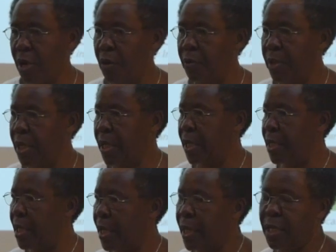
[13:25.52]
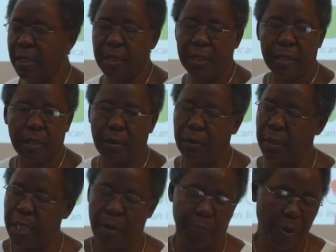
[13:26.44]
go away, write their thesis
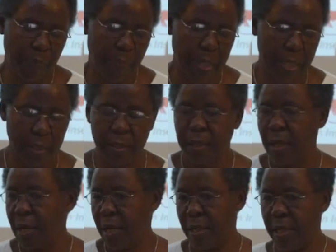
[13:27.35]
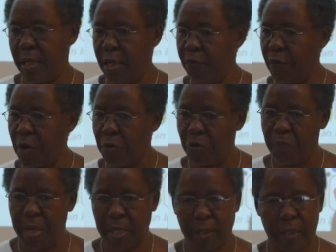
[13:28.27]
or their papers, and they never
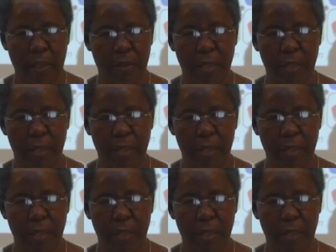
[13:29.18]
go back.